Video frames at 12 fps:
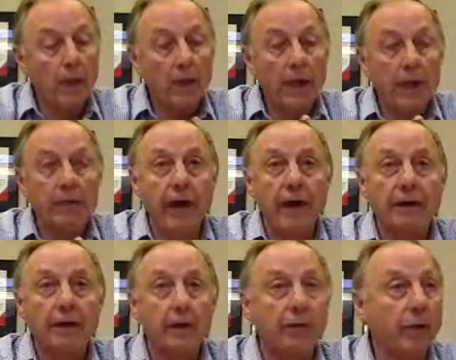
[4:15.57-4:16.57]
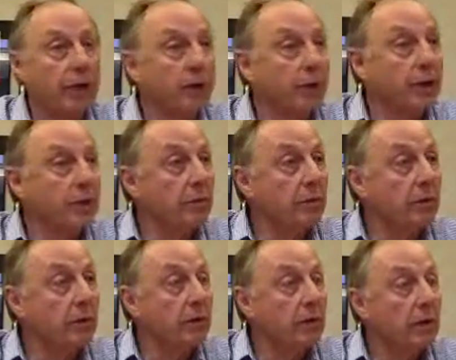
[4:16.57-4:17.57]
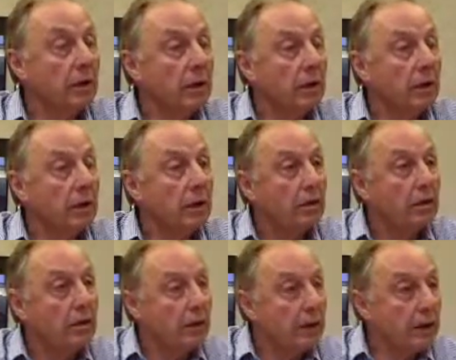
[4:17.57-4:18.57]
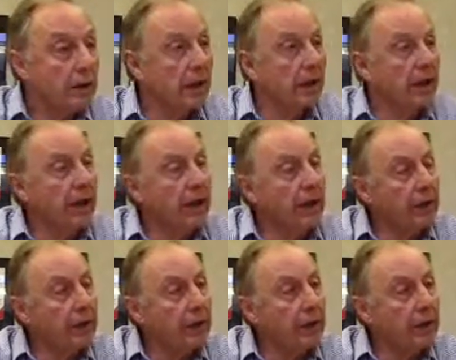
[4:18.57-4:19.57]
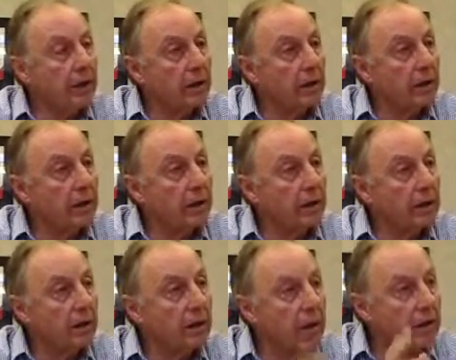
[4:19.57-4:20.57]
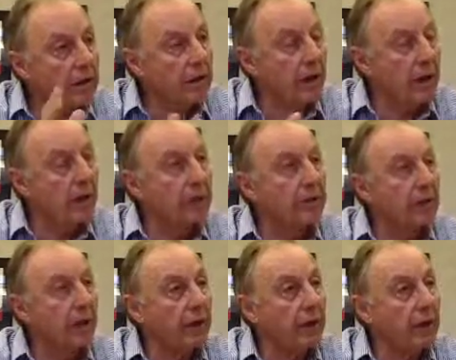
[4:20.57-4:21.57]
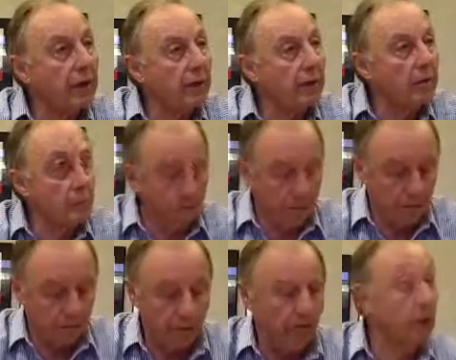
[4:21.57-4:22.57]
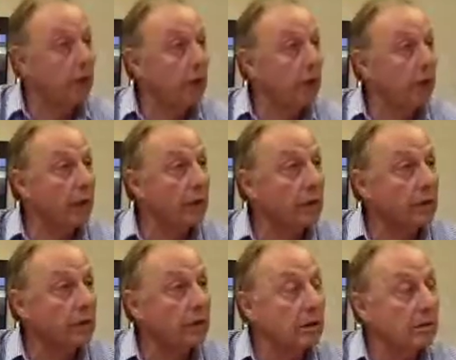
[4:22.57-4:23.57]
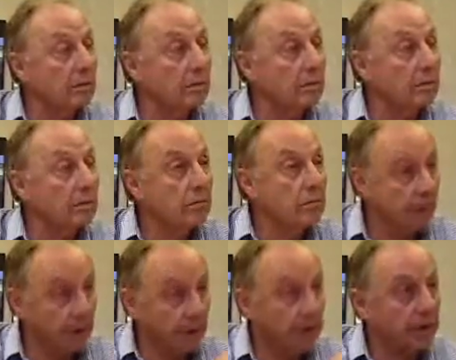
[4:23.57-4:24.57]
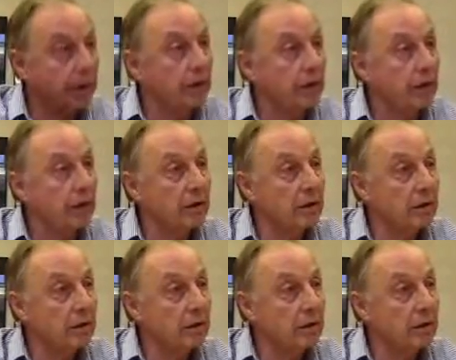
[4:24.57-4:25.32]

They've asked their best principals, Dick, if I give you $10,000 extra every year, will you run one of those schools? Principal says, sure.